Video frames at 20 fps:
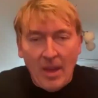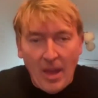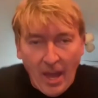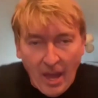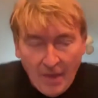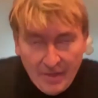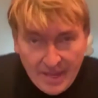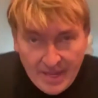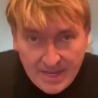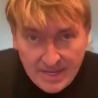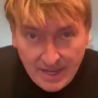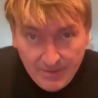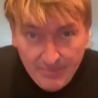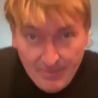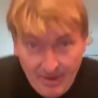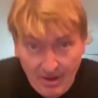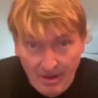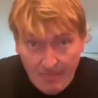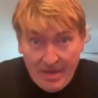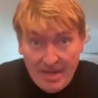
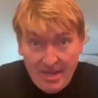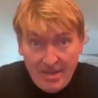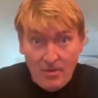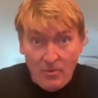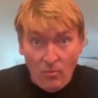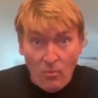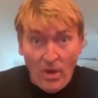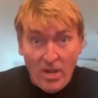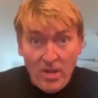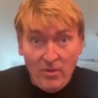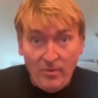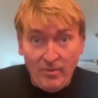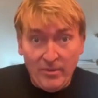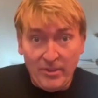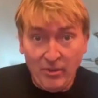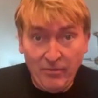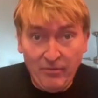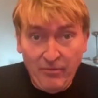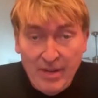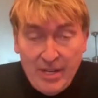I mean, when you were
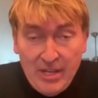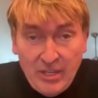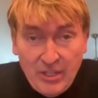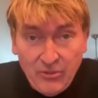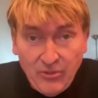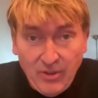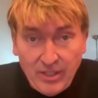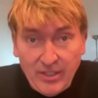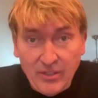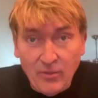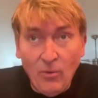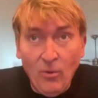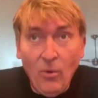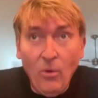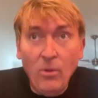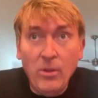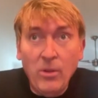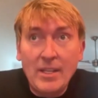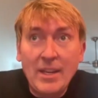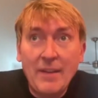sort of reconstructing
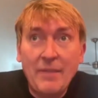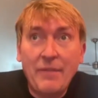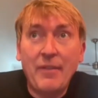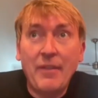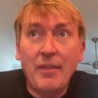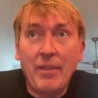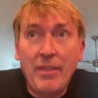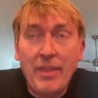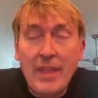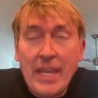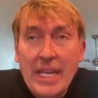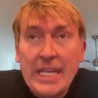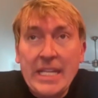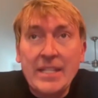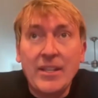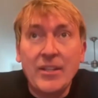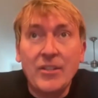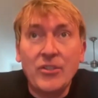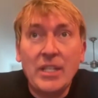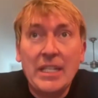all the different things
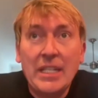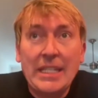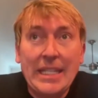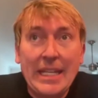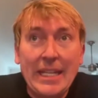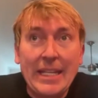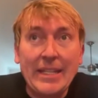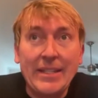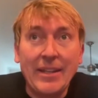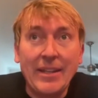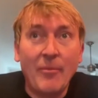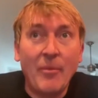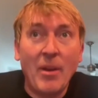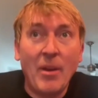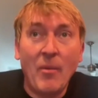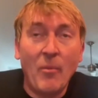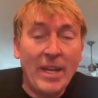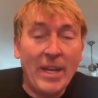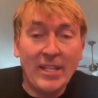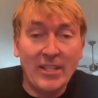that she did,
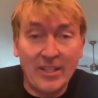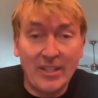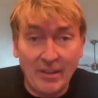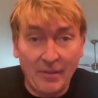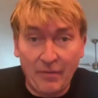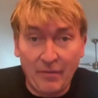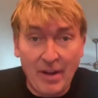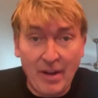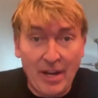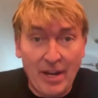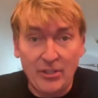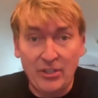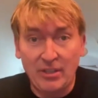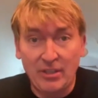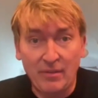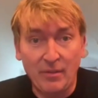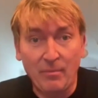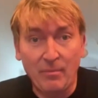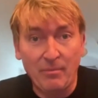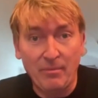and we just did a
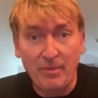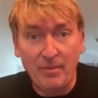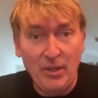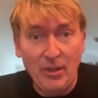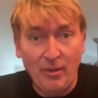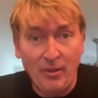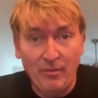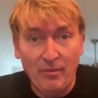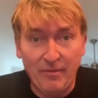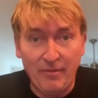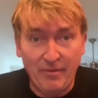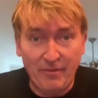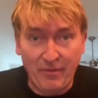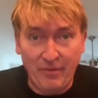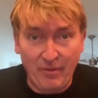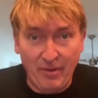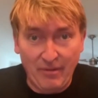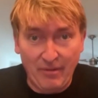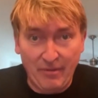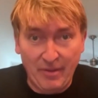fraction of them,
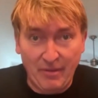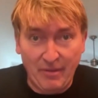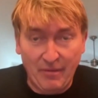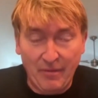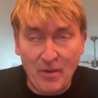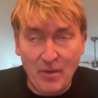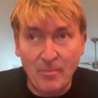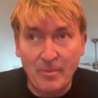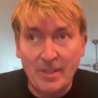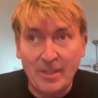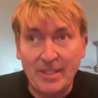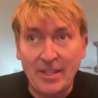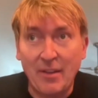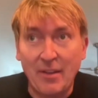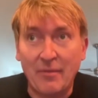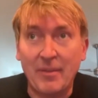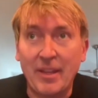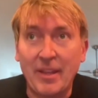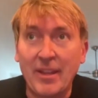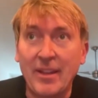for the film and
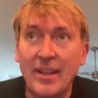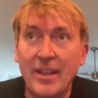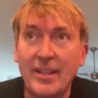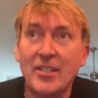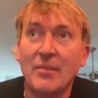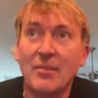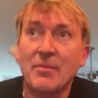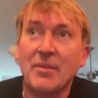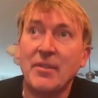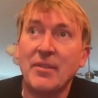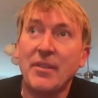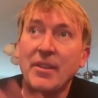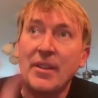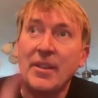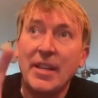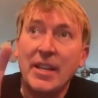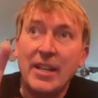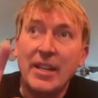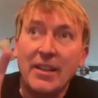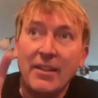stuff, in terms of the
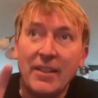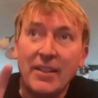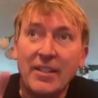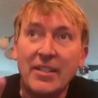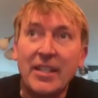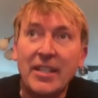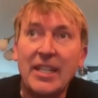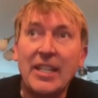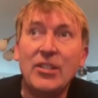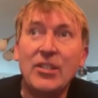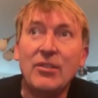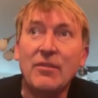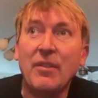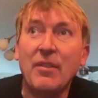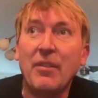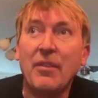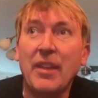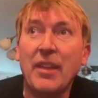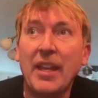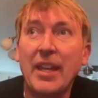siege of the
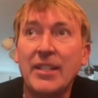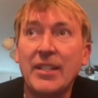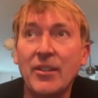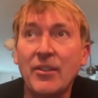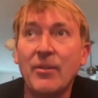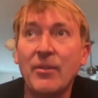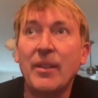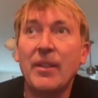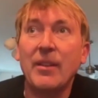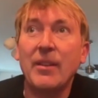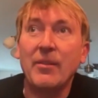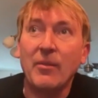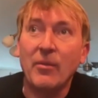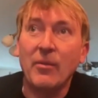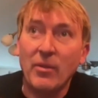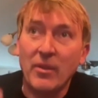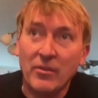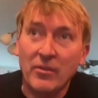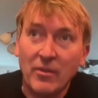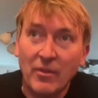theater and then
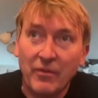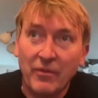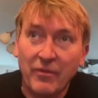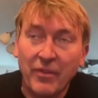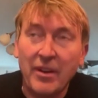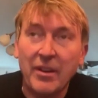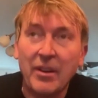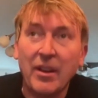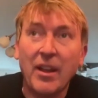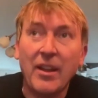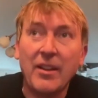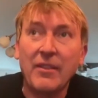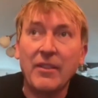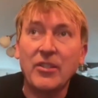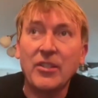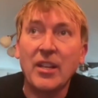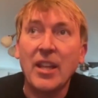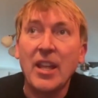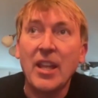the front line and